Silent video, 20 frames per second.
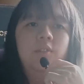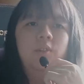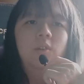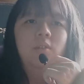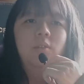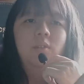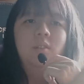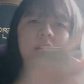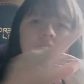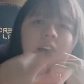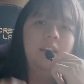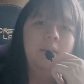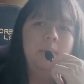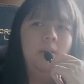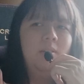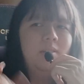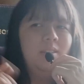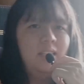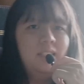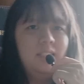So it was like
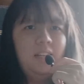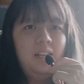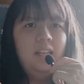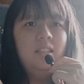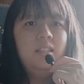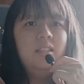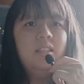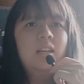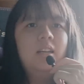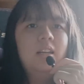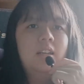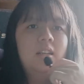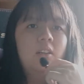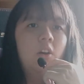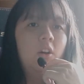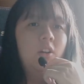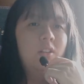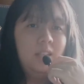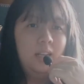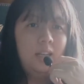about 6 days,
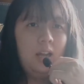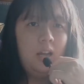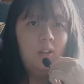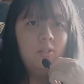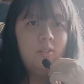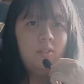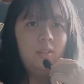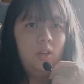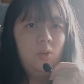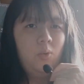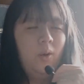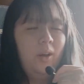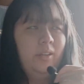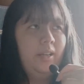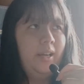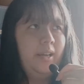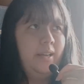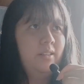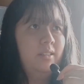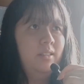because they count day 1
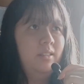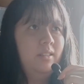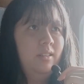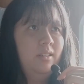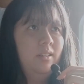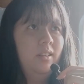as